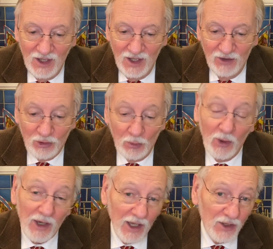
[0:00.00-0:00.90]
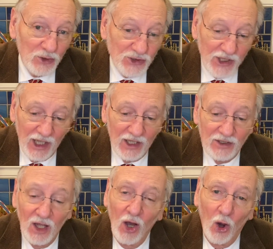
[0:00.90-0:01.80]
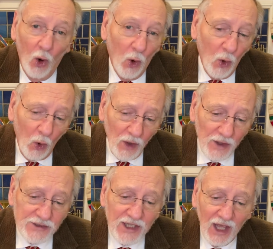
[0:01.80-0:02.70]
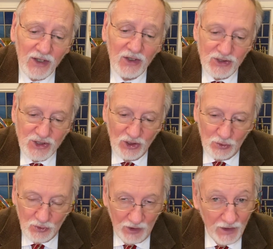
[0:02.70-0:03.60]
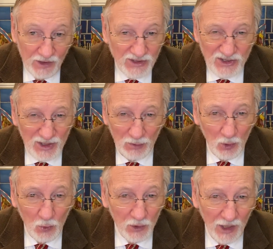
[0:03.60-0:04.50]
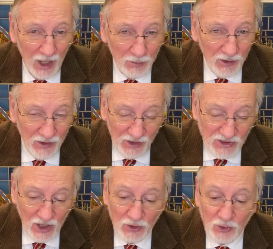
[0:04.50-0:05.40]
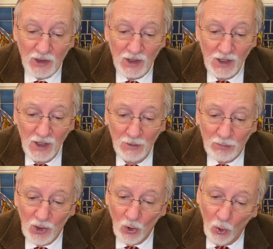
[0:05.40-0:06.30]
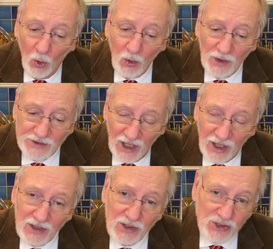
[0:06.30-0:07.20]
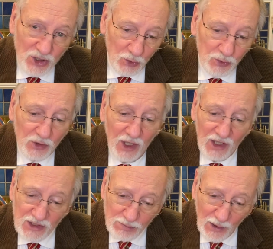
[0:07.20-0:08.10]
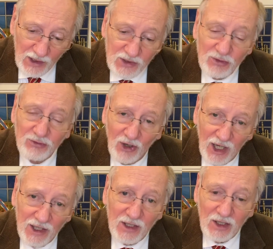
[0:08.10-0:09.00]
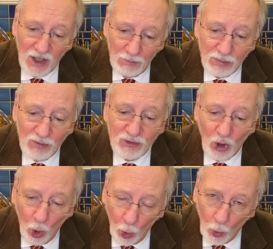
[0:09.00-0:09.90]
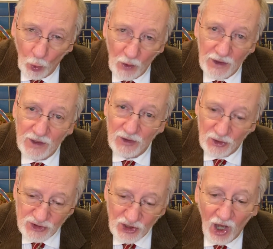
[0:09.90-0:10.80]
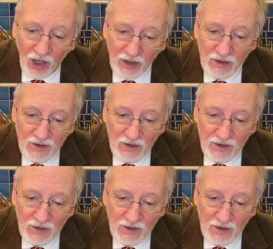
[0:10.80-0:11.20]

From what I understand, all Italian children, and this is something that wouldn't happen in this country, but all Italian children expect to find a lump of coal in their sock.